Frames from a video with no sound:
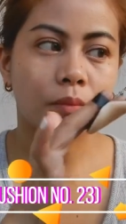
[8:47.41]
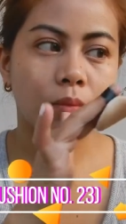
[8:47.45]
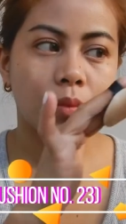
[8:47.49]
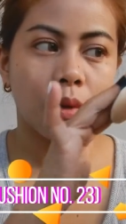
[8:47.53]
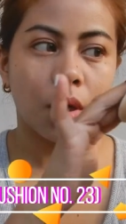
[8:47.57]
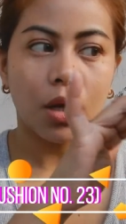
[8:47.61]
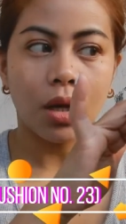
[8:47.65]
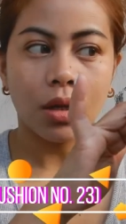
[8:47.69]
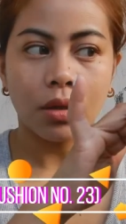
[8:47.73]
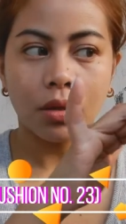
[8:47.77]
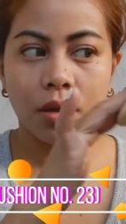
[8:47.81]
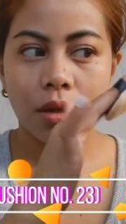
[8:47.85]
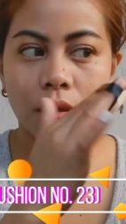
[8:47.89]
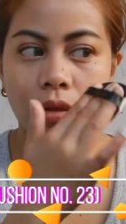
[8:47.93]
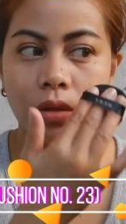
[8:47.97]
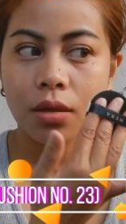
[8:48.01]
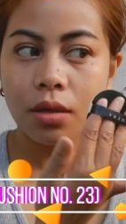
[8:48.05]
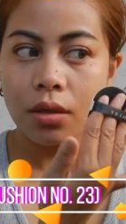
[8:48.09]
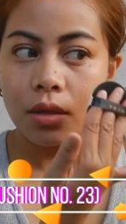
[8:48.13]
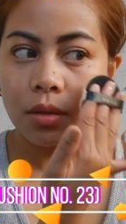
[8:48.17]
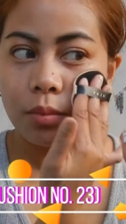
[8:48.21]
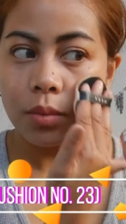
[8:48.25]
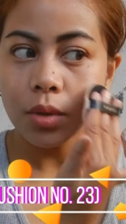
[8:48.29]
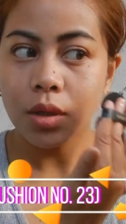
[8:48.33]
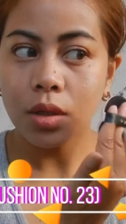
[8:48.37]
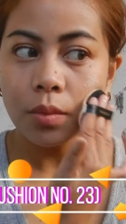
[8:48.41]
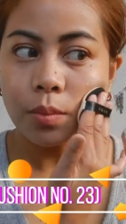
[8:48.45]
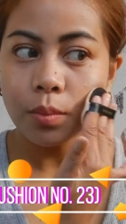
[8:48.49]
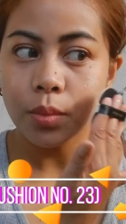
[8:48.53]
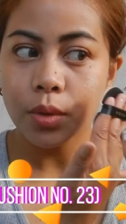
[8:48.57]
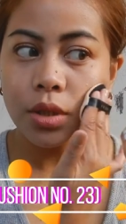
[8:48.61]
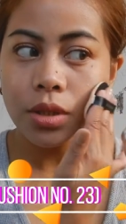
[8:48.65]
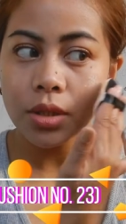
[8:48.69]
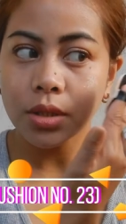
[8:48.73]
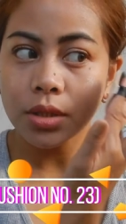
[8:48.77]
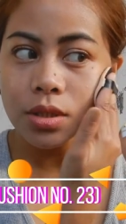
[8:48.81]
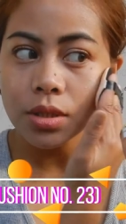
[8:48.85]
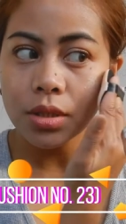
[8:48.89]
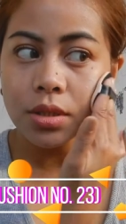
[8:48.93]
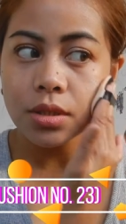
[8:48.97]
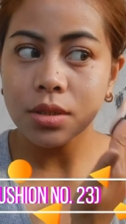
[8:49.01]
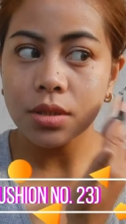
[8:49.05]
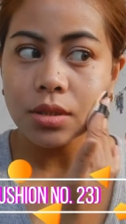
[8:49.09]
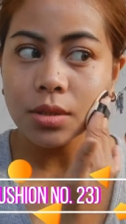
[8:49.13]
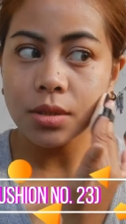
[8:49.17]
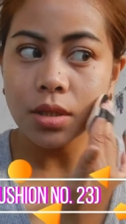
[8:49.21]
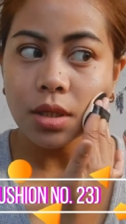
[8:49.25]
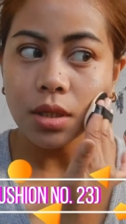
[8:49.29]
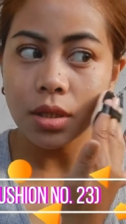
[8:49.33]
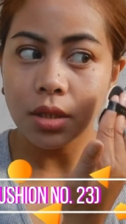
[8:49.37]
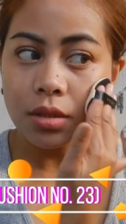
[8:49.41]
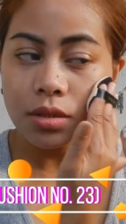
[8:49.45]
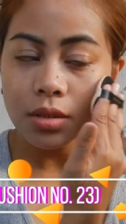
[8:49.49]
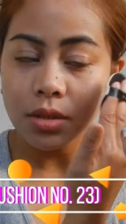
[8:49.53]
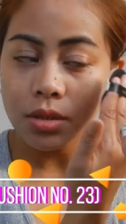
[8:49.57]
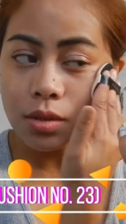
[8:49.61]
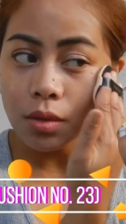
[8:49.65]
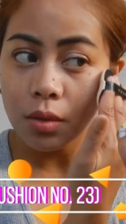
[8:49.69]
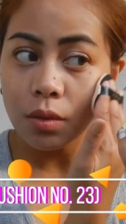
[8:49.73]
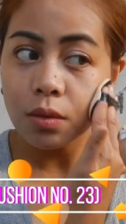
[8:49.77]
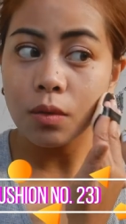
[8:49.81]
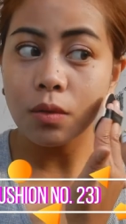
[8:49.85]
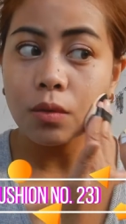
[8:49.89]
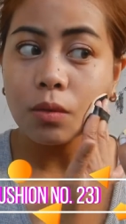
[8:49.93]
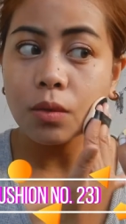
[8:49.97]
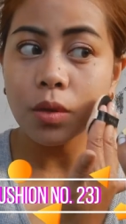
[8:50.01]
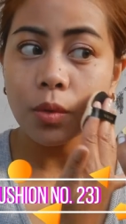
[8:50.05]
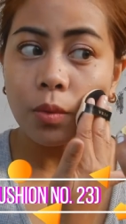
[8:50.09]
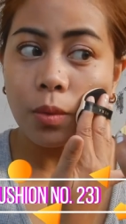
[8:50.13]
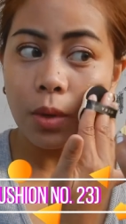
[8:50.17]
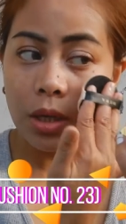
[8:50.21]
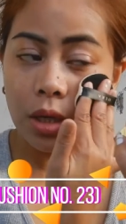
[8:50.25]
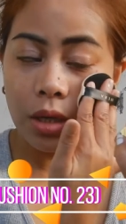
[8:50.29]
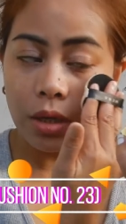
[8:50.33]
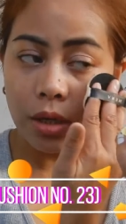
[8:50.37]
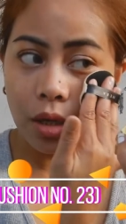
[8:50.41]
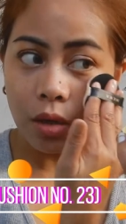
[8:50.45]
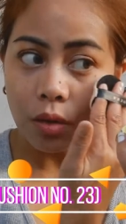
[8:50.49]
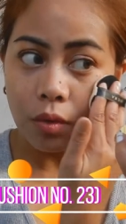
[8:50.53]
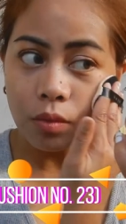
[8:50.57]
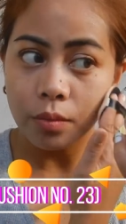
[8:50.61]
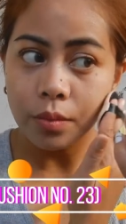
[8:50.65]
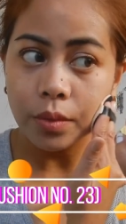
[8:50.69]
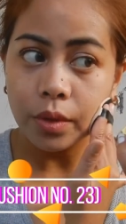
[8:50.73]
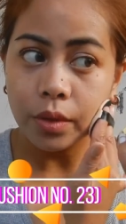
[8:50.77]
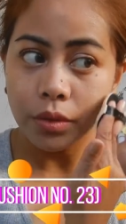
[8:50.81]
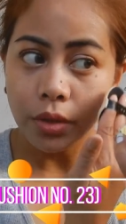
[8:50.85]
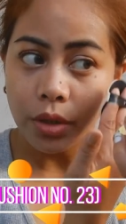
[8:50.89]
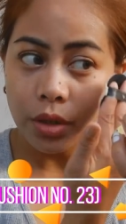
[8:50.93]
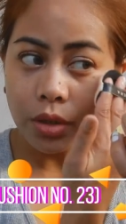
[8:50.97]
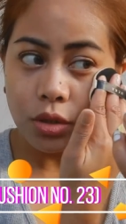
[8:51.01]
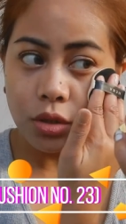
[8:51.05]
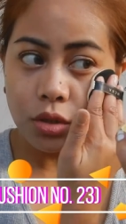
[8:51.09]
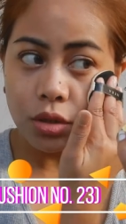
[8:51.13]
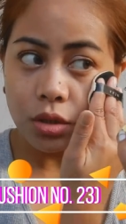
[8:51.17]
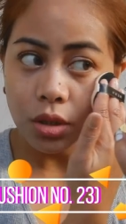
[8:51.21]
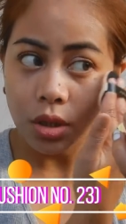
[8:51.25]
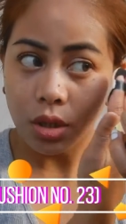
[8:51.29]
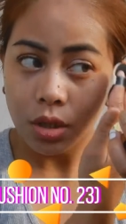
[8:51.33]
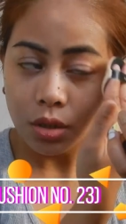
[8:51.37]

mag-attend ka ng mga parties, and so, iwala na akong foundation.